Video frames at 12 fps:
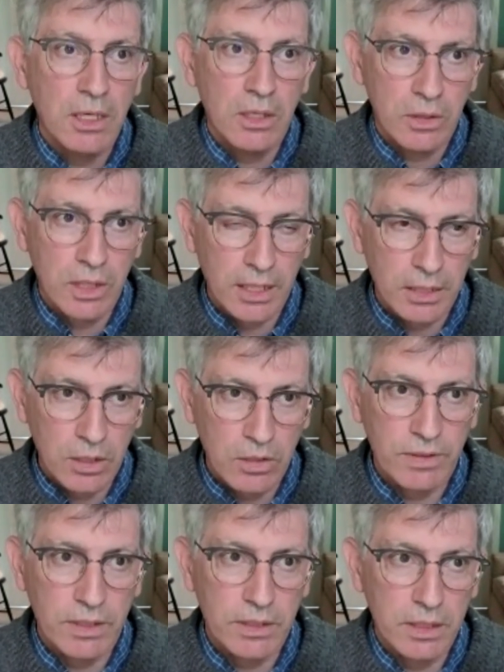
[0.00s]
who got
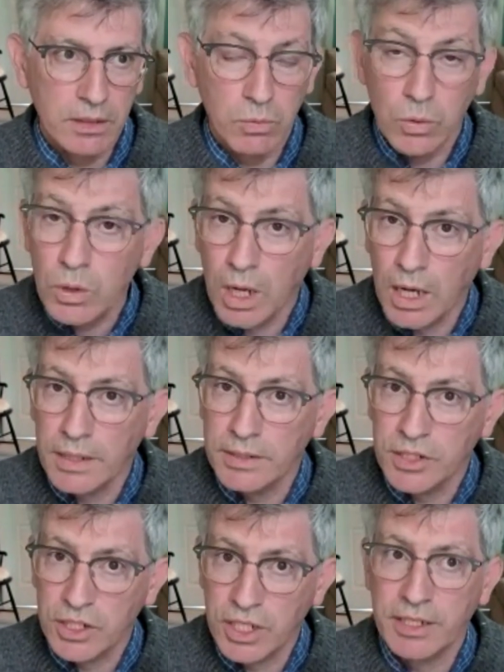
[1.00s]
COVID in Wuhan
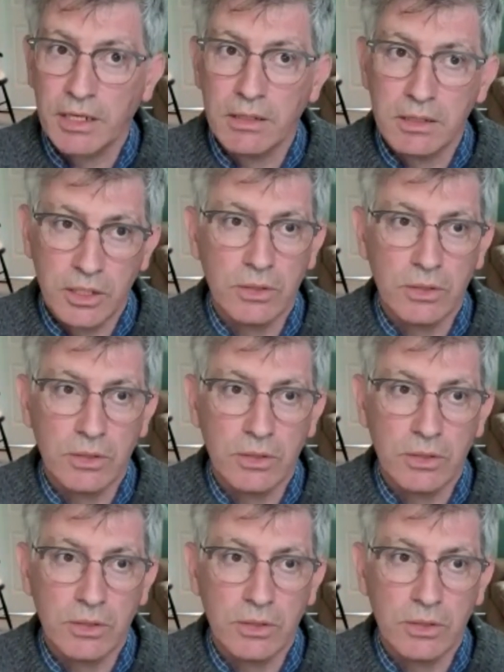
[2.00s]
in China,